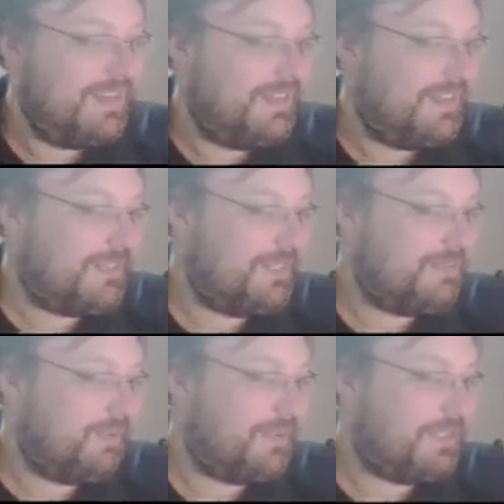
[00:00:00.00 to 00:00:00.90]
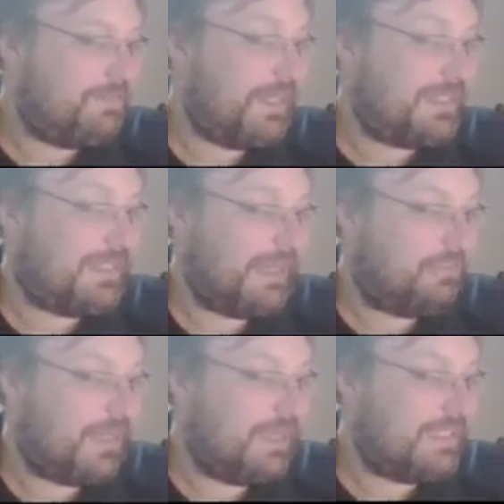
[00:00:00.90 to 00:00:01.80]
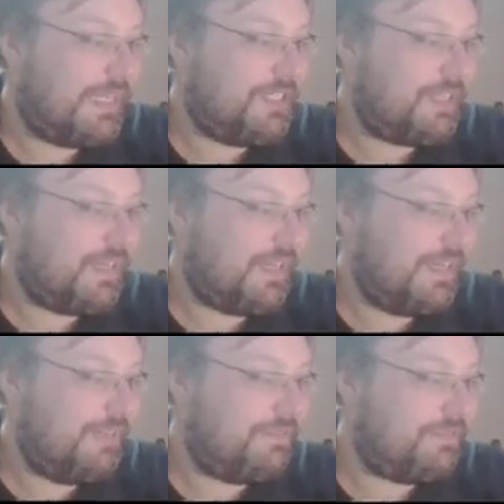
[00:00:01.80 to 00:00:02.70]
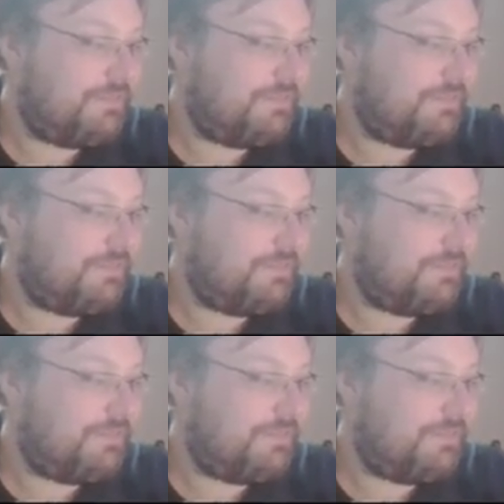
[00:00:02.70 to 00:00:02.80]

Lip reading: This one's more depicting like plantation life.